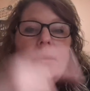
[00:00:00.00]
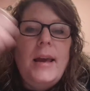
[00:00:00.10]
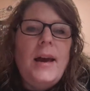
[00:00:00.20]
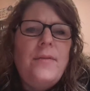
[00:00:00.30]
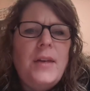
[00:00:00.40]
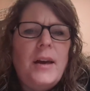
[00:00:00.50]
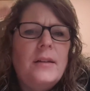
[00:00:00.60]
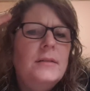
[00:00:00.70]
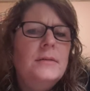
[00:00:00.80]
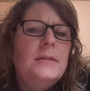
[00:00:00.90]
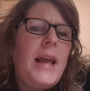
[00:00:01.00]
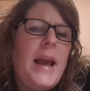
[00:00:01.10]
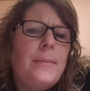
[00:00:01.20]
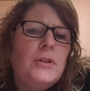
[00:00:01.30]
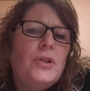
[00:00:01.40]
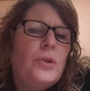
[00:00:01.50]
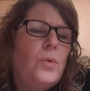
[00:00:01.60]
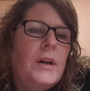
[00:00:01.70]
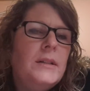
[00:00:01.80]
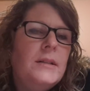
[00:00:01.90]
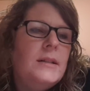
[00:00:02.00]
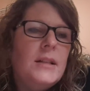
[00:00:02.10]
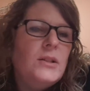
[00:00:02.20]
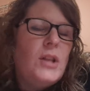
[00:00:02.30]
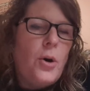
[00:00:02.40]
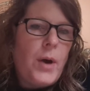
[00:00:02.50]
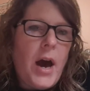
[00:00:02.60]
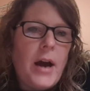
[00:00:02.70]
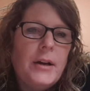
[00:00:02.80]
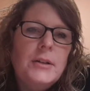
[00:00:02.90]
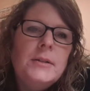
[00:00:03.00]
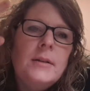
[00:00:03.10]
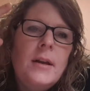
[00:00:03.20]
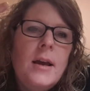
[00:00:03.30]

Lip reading: You have the amateur ones, the slow cars.